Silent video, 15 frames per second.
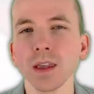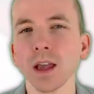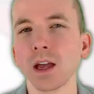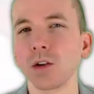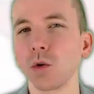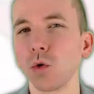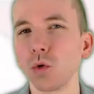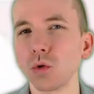
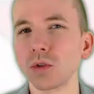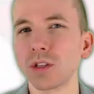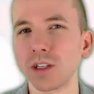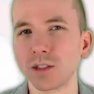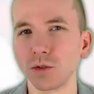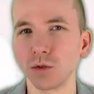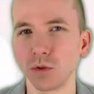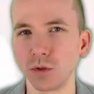And all
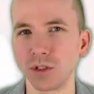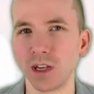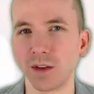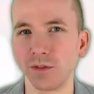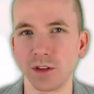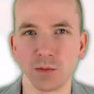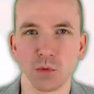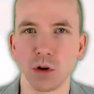digital goods have
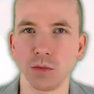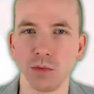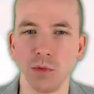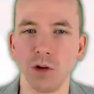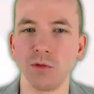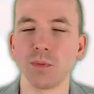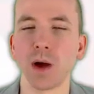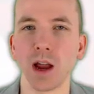this problem
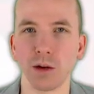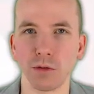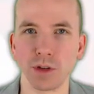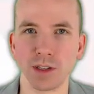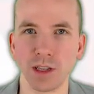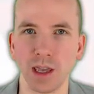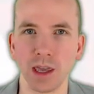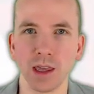of
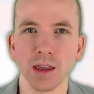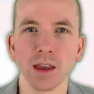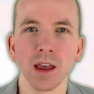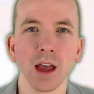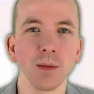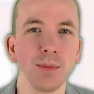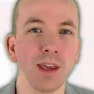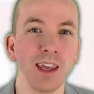piracy
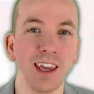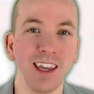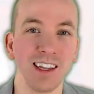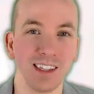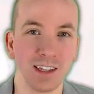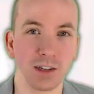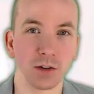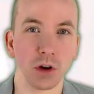and being
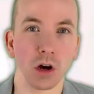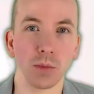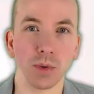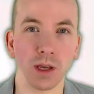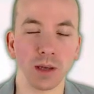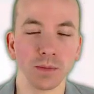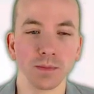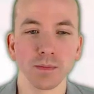easy to
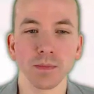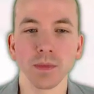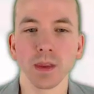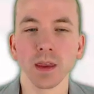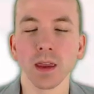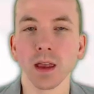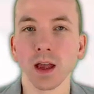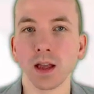copy.
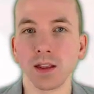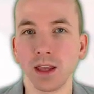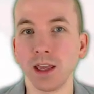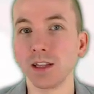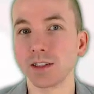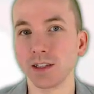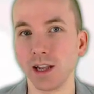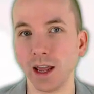And the
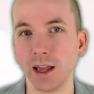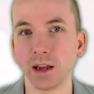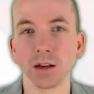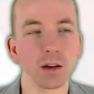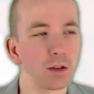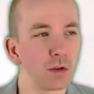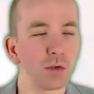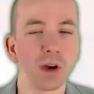internet,
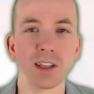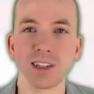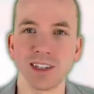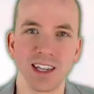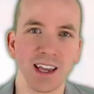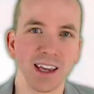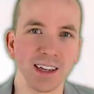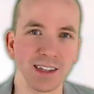as great as
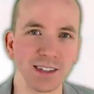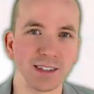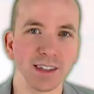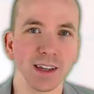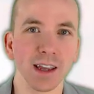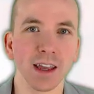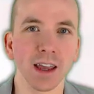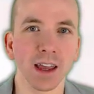it is,
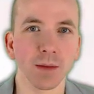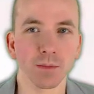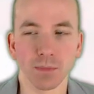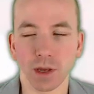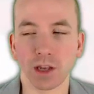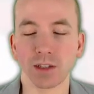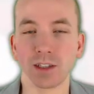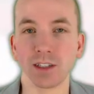
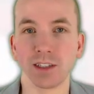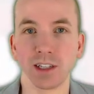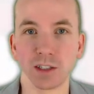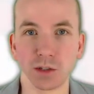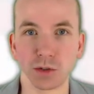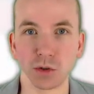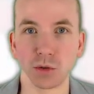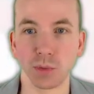because it's
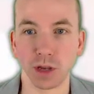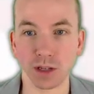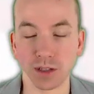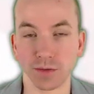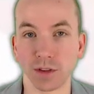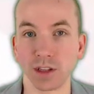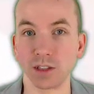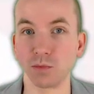digital and because
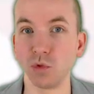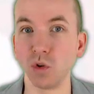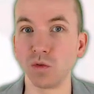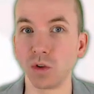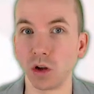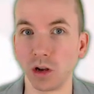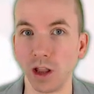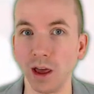everything's
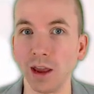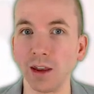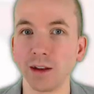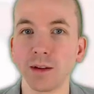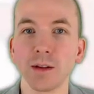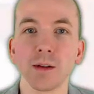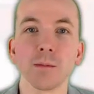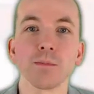moved online,
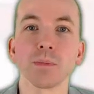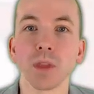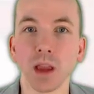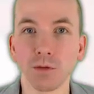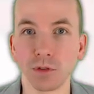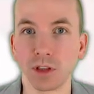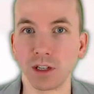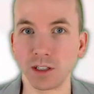
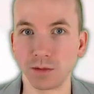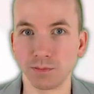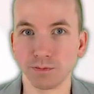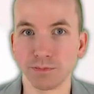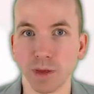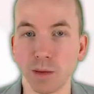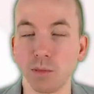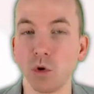everything's
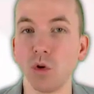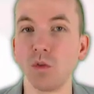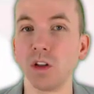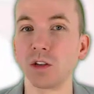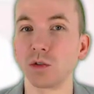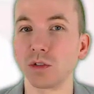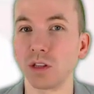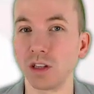been moved
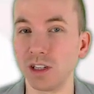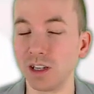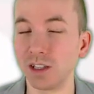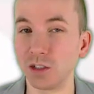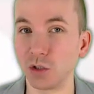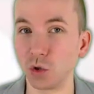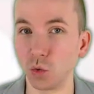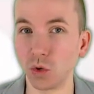into the digital